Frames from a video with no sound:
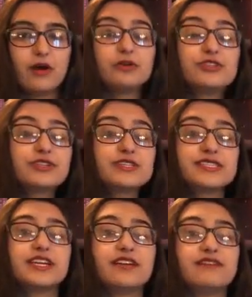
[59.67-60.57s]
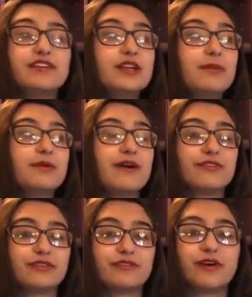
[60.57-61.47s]
Well, as you can see here,
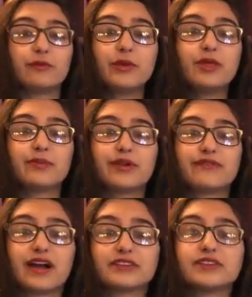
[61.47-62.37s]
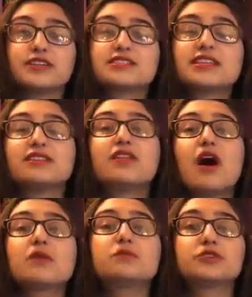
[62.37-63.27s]
VWF, or the von Willebrand factor, is a
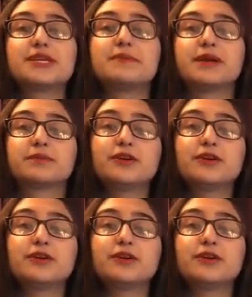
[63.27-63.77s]
long multimeric